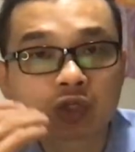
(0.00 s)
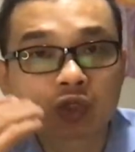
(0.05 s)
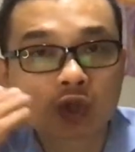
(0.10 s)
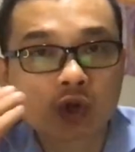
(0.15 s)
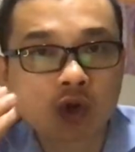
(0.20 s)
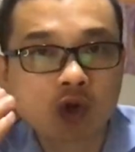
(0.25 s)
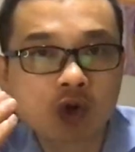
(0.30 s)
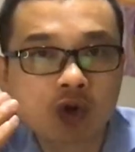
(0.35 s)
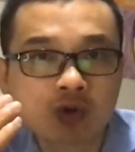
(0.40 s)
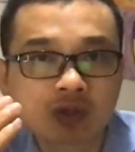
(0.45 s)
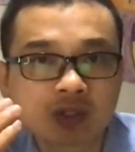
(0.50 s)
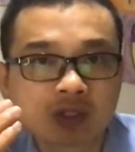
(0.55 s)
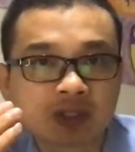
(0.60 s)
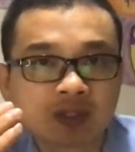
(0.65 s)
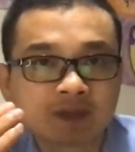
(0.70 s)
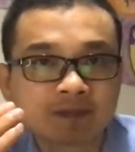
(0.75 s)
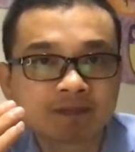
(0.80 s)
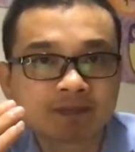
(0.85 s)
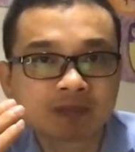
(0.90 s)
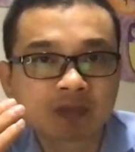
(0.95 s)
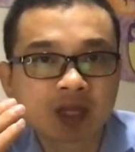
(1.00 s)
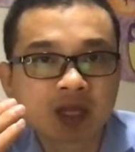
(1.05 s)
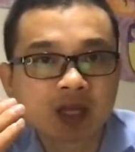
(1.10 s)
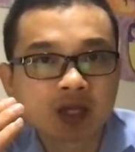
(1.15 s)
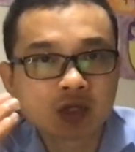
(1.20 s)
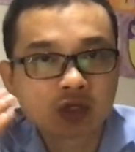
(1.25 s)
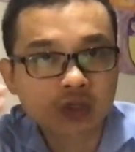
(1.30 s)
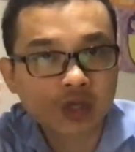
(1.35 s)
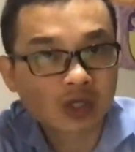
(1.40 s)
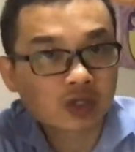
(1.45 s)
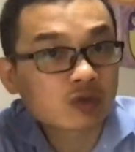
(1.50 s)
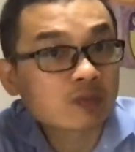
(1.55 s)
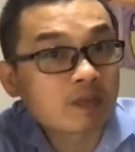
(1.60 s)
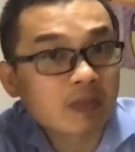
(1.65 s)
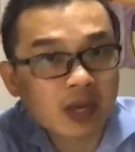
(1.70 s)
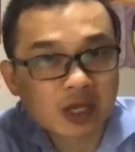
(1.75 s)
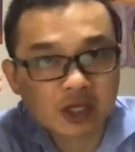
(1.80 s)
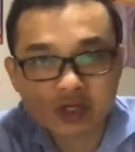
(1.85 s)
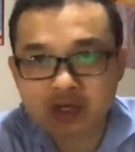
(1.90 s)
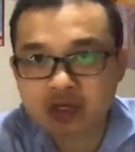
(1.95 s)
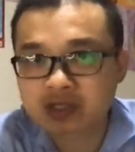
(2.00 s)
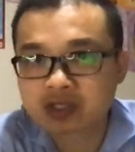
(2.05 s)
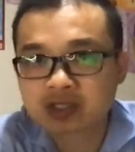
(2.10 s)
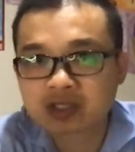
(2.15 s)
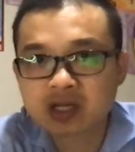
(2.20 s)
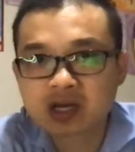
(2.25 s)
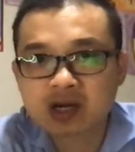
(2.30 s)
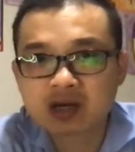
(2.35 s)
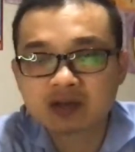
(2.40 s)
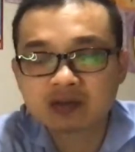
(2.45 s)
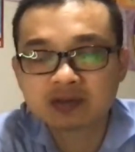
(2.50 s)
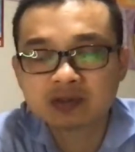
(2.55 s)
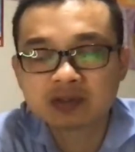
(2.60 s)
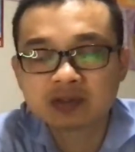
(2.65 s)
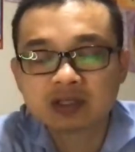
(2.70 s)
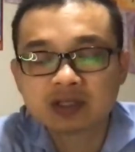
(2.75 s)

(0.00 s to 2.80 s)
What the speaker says: taller. She actually measured herself.